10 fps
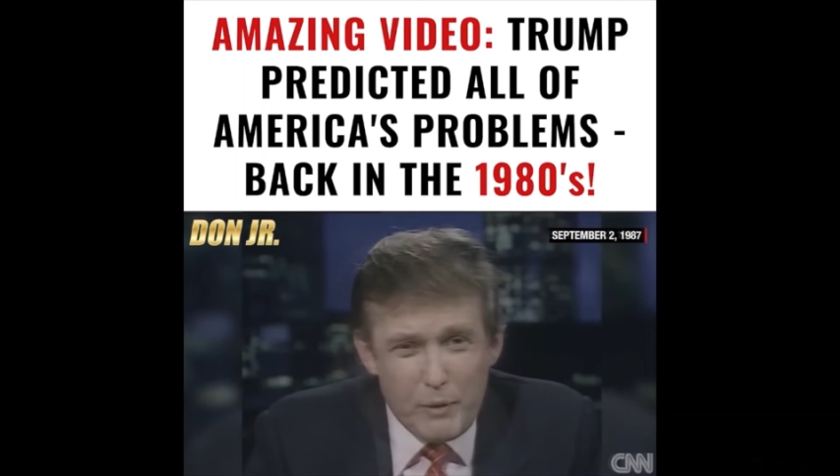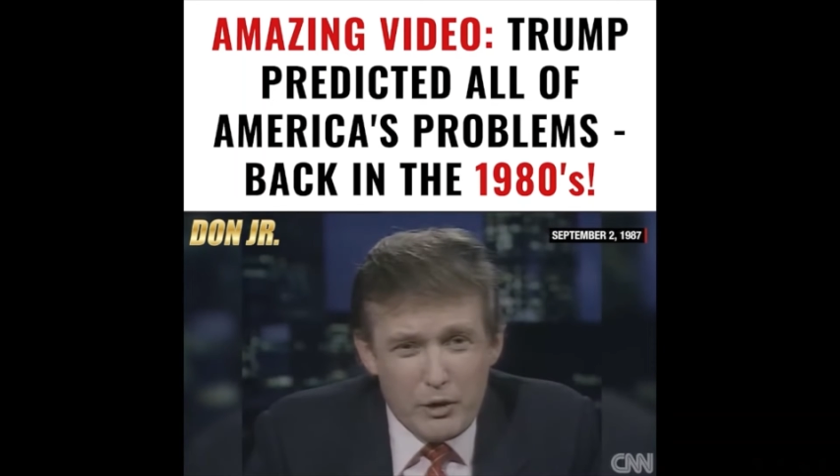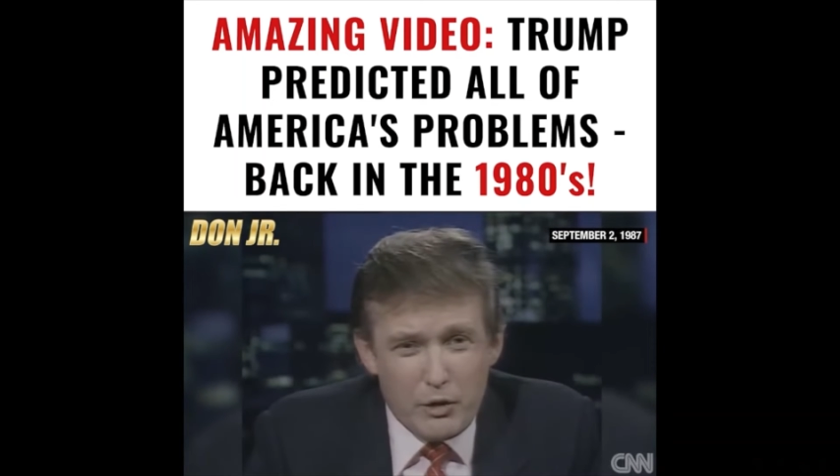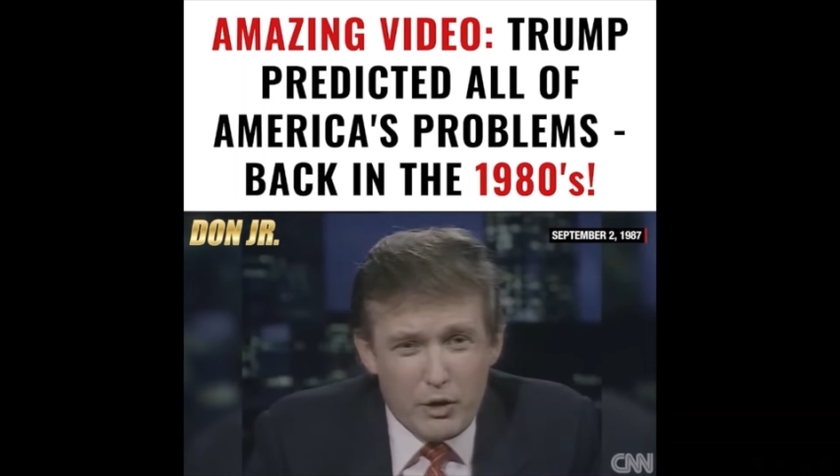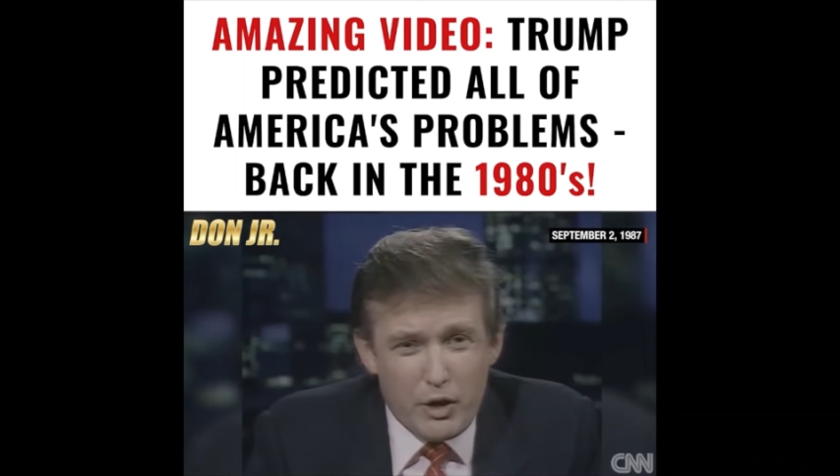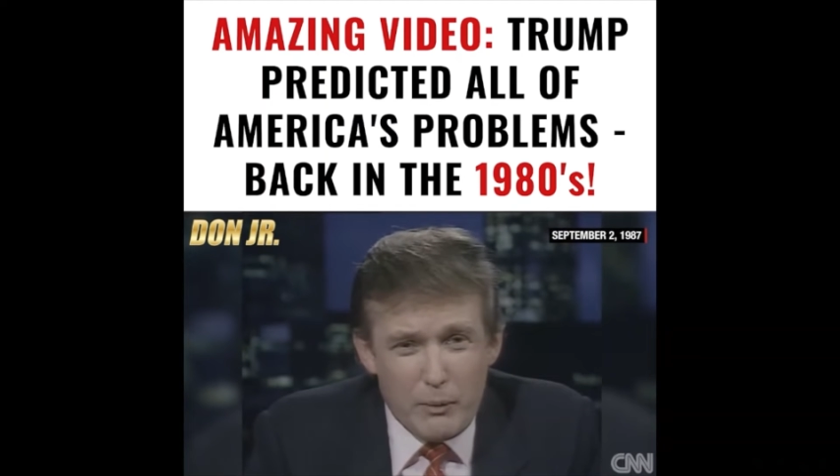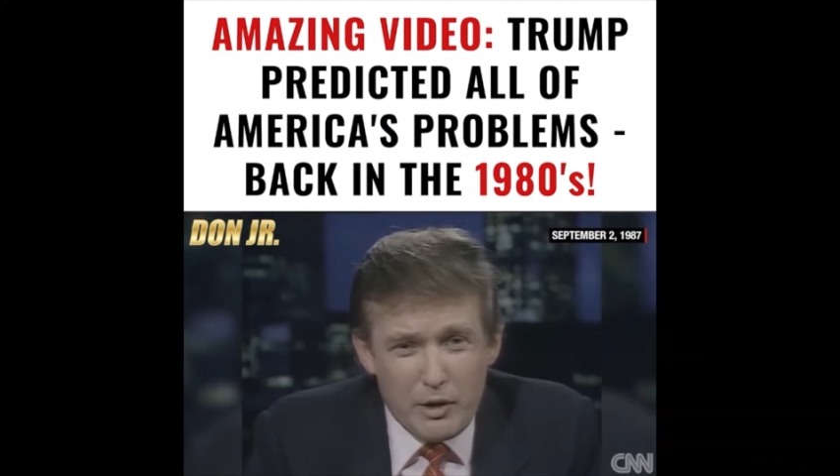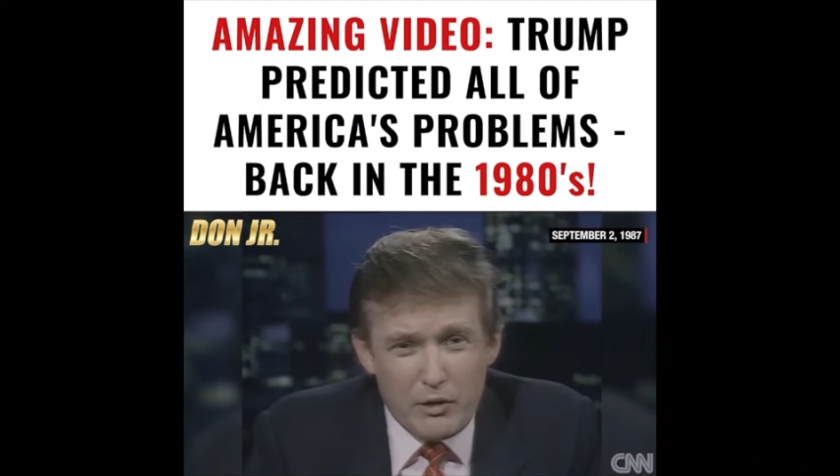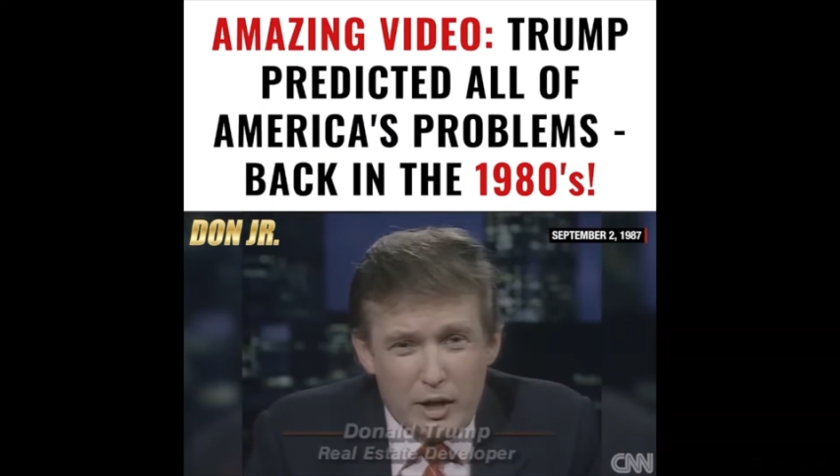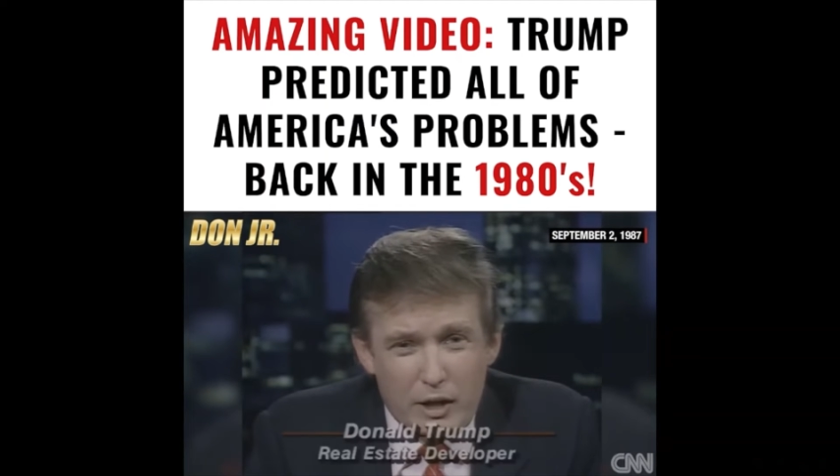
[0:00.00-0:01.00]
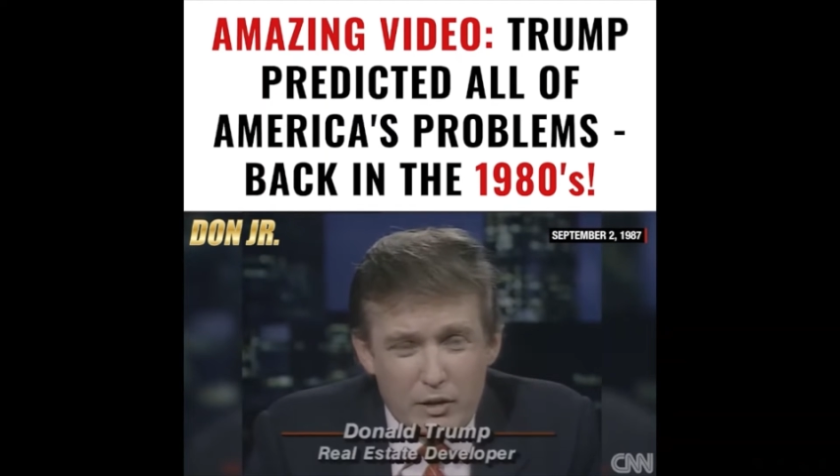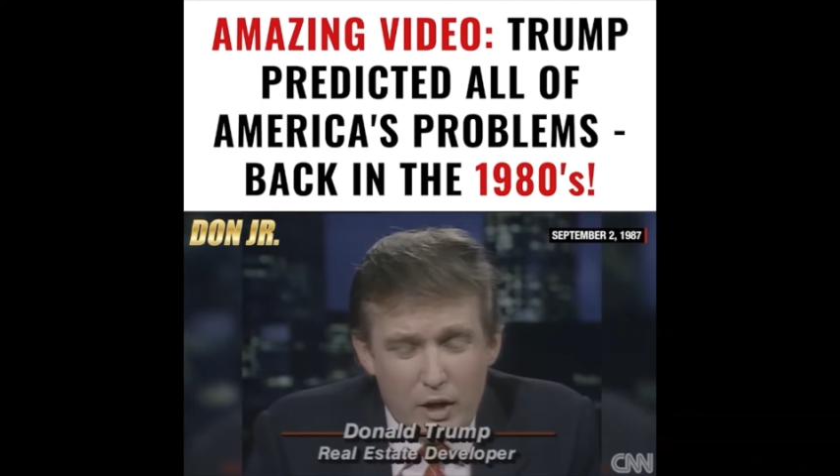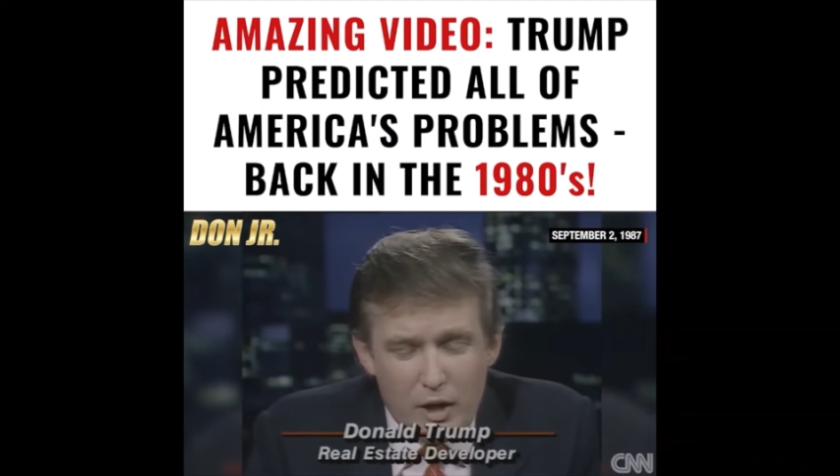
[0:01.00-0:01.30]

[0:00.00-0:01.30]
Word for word: not talking about taxing.